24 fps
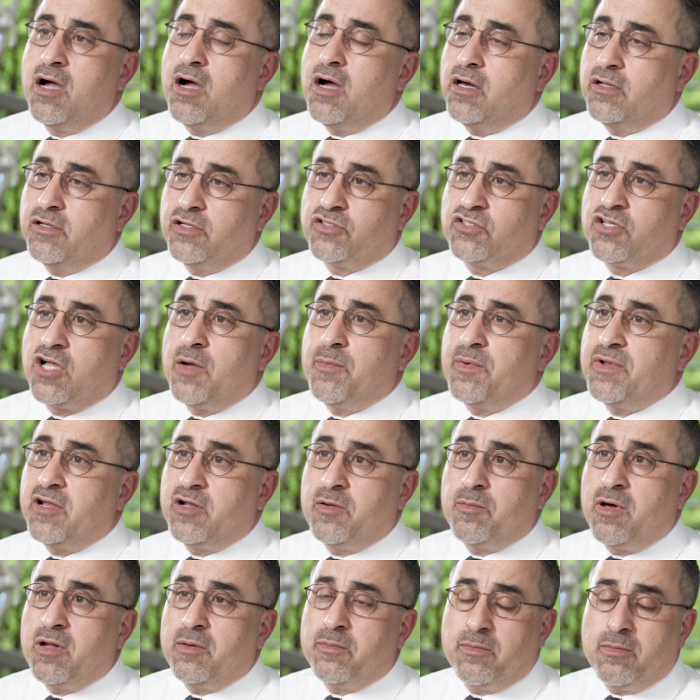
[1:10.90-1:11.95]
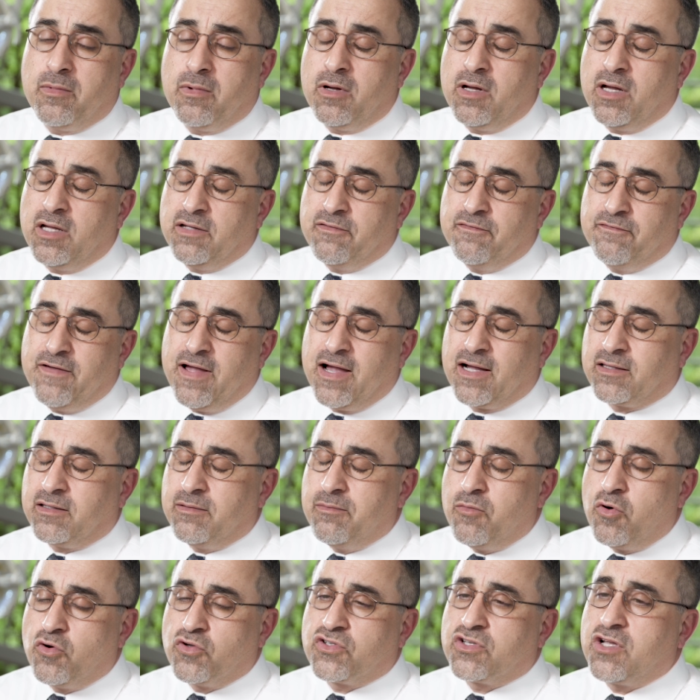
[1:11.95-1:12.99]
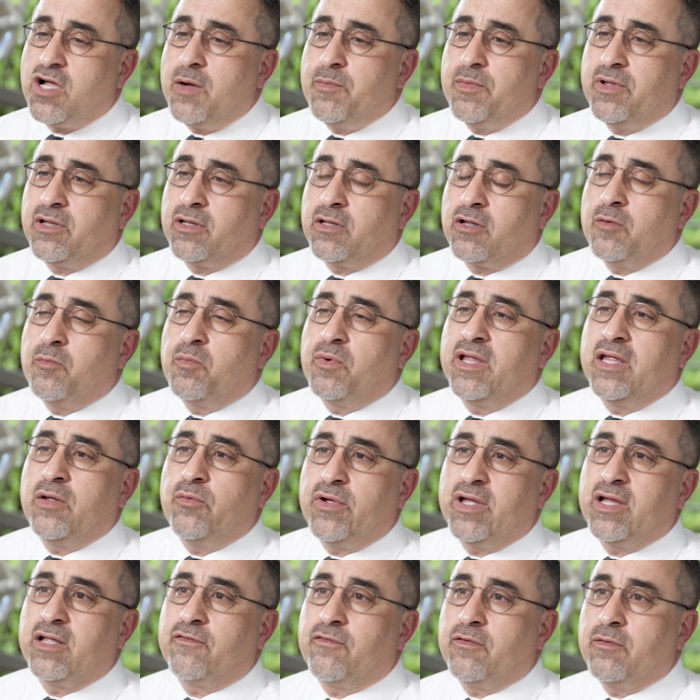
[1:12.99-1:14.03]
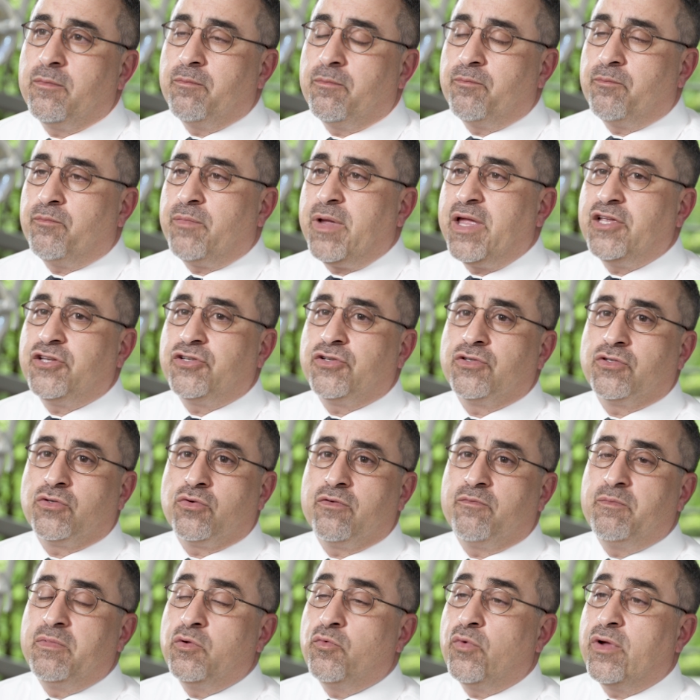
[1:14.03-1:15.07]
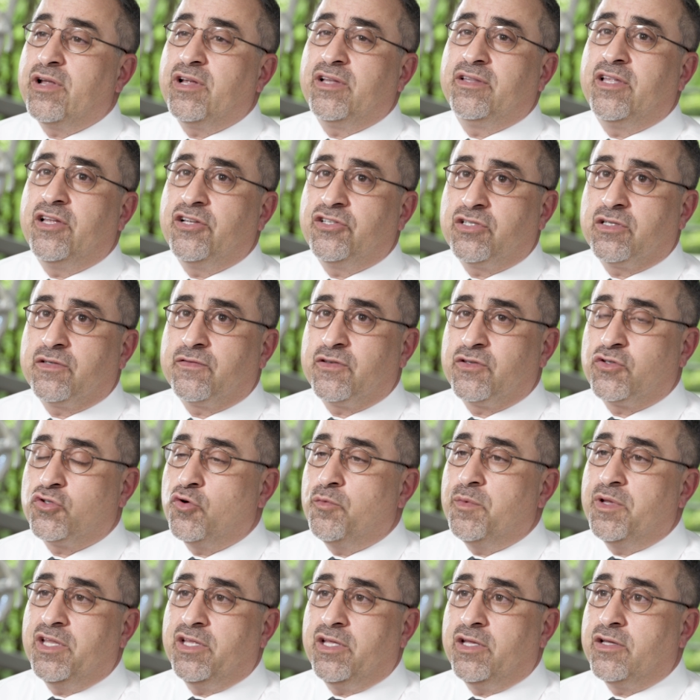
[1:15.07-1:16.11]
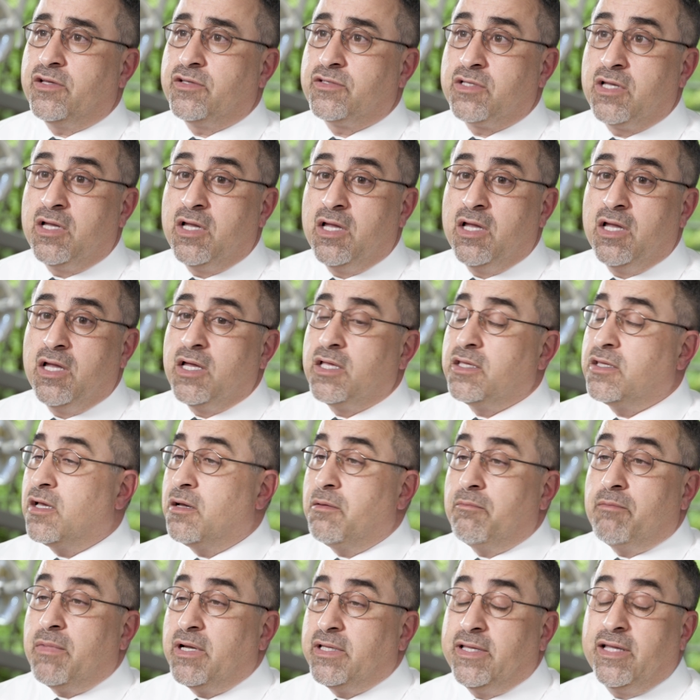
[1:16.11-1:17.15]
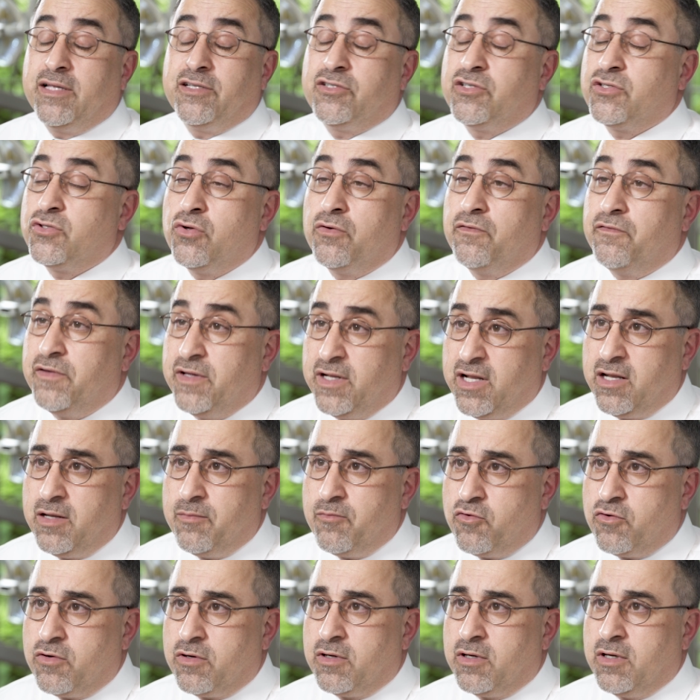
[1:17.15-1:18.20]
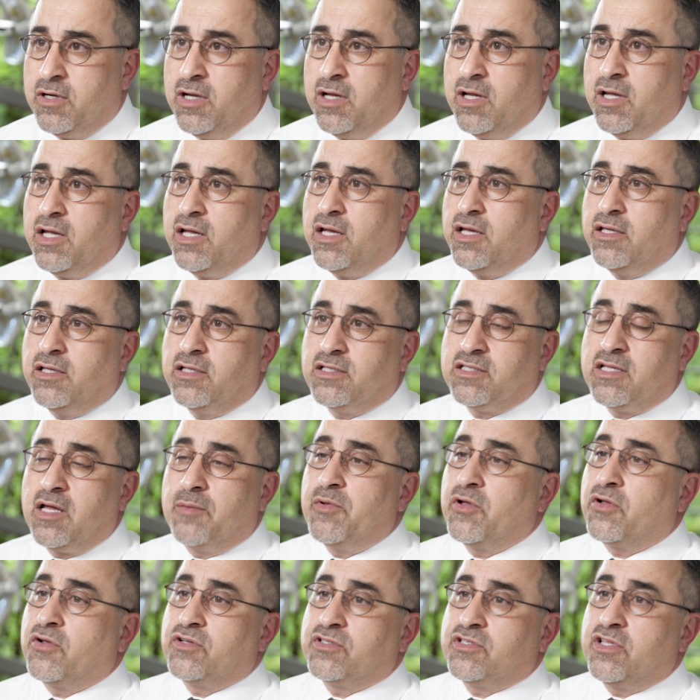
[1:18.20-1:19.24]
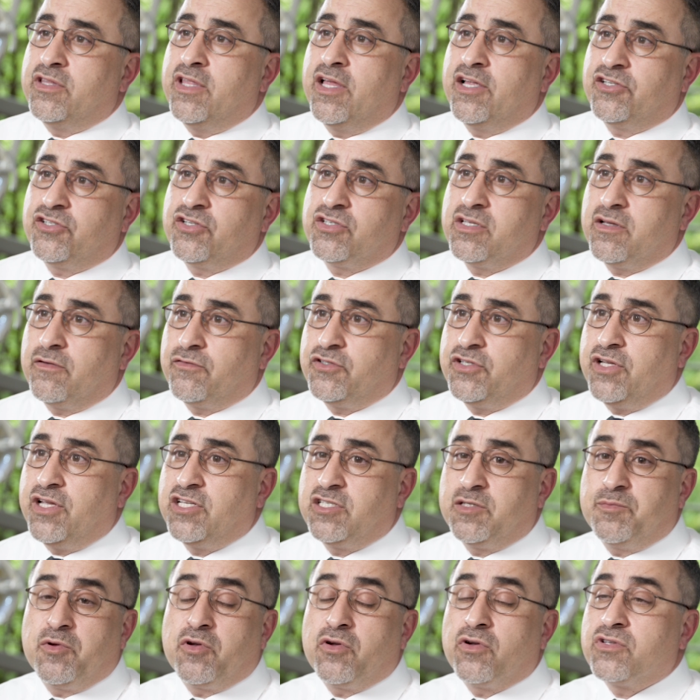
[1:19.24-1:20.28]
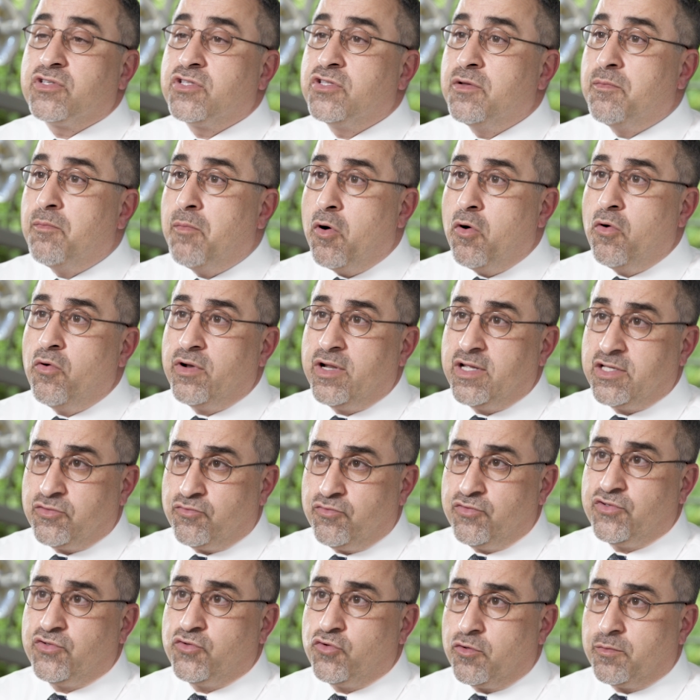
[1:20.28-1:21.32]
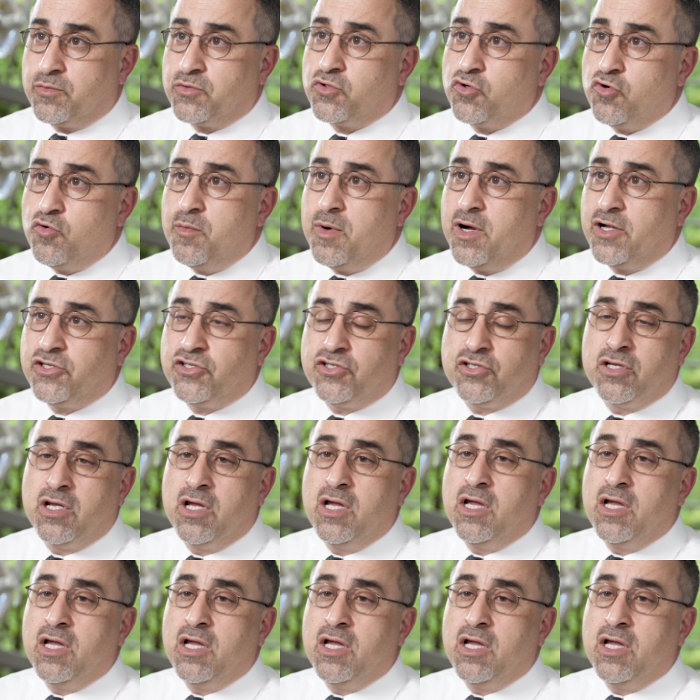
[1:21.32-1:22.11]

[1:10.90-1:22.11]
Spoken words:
on the top and on the bottom. In fact, the most common complaint we get from patients who have been wearing dentures for so many years, that my dentures don't fit anymore. And it's not because the dentures have changed, it's because the bone has resorbed so much